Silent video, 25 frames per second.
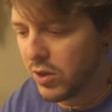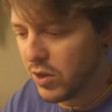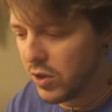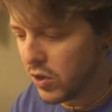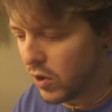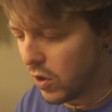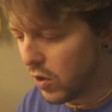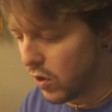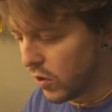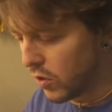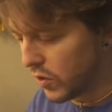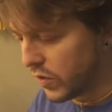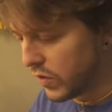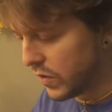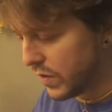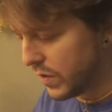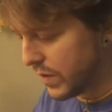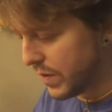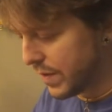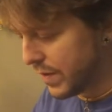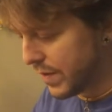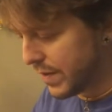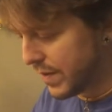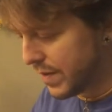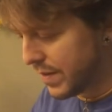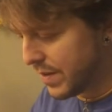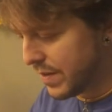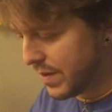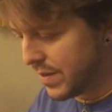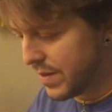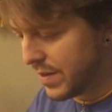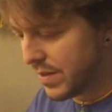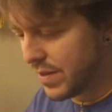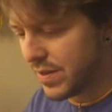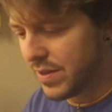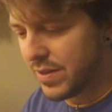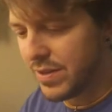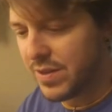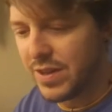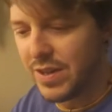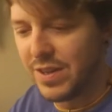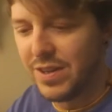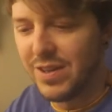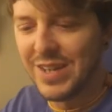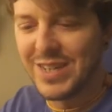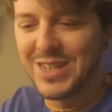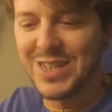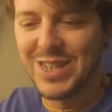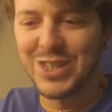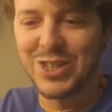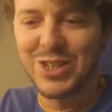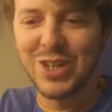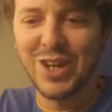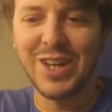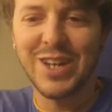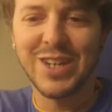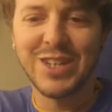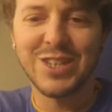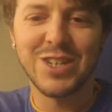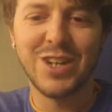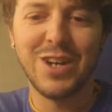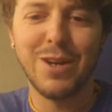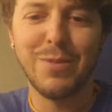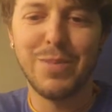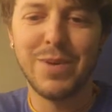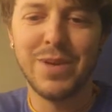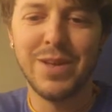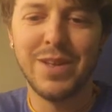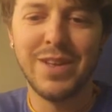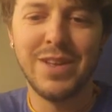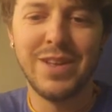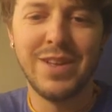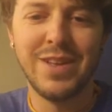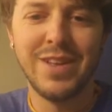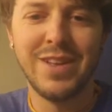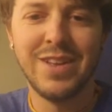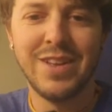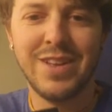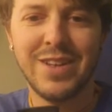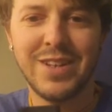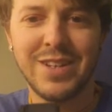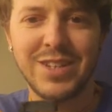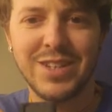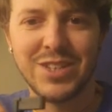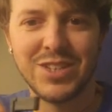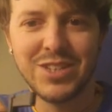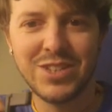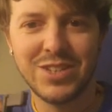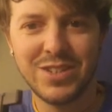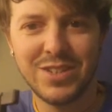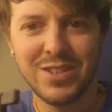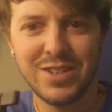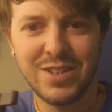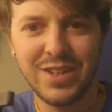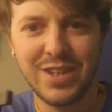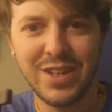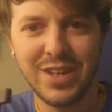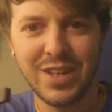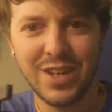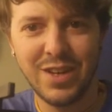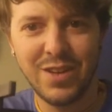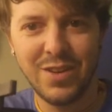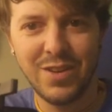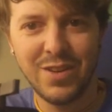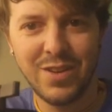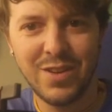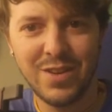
God. And it just clicks up. Just, there you go.